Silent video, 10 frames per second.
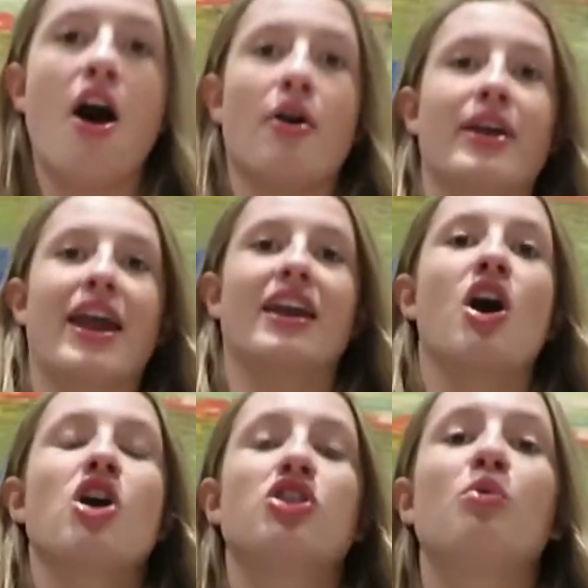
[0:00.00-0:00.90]
Okay,
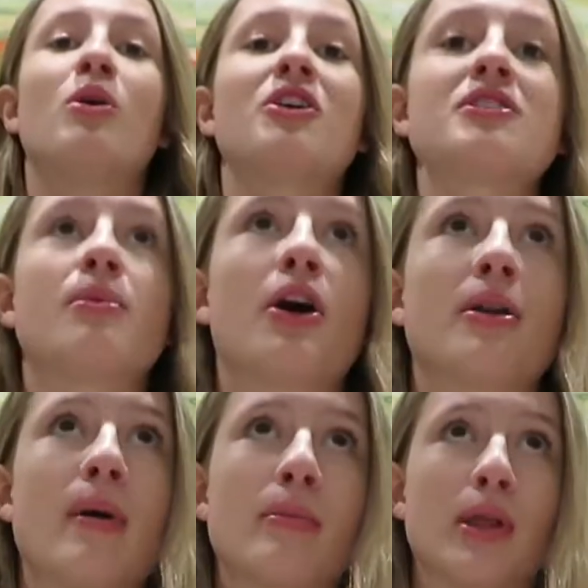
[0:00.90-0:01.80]
the worst part
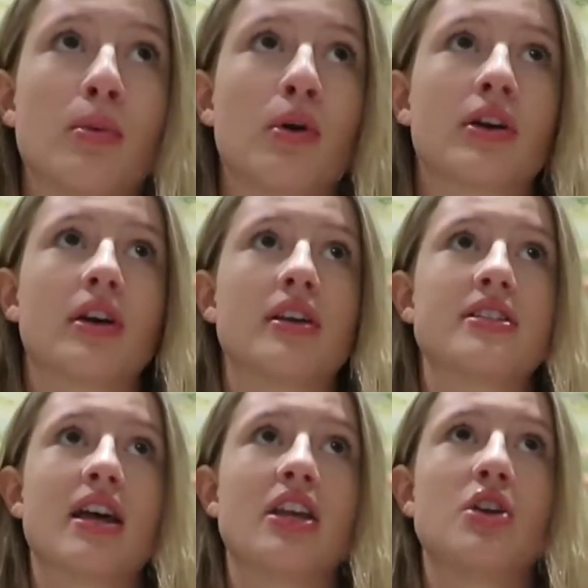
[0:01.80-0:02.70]
about blood work is
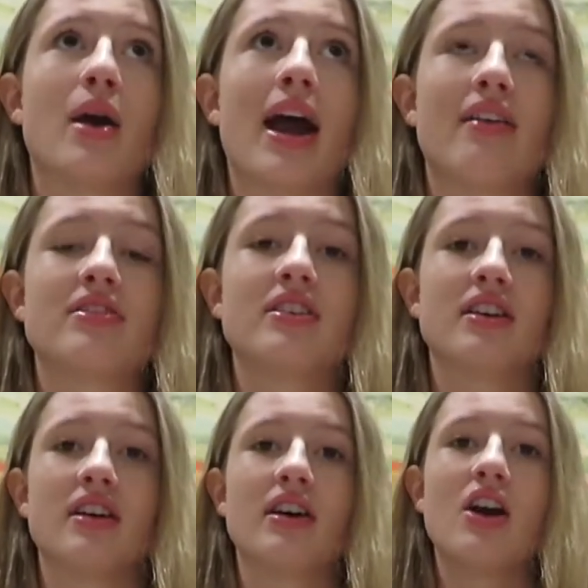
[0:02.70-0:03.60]
that you
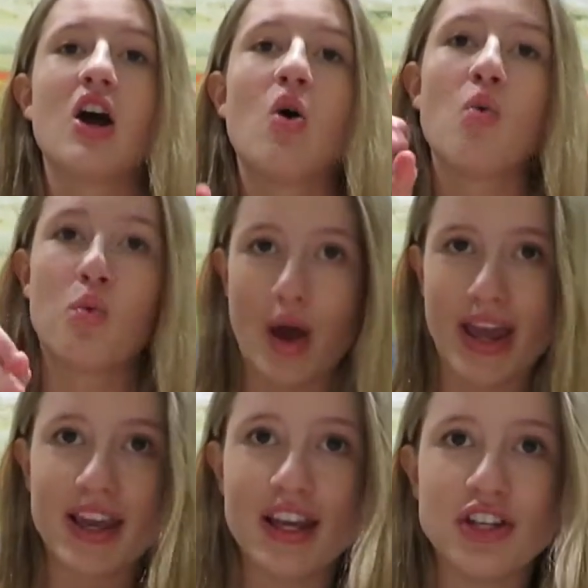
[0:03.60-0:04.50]
have to
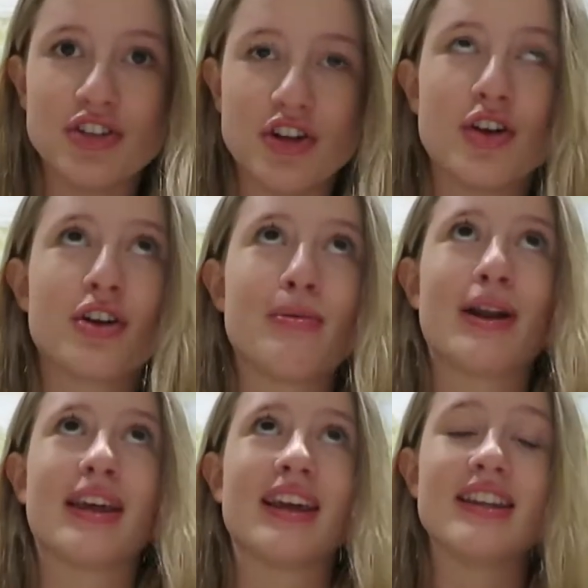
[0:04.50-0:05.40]
wait and you know you're about
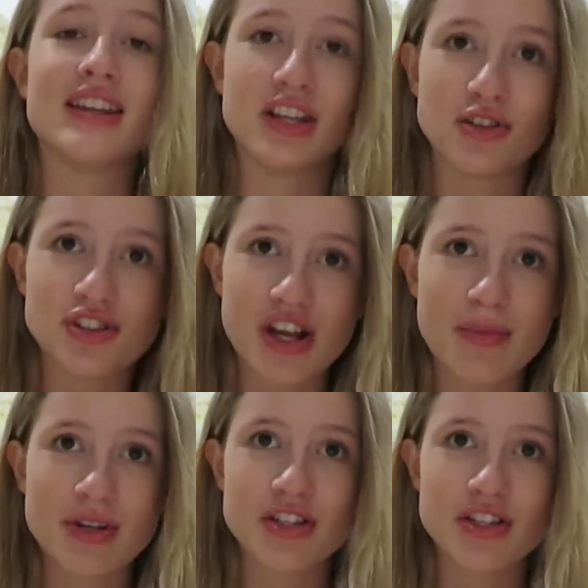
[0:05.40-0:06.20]
to get needle jabbed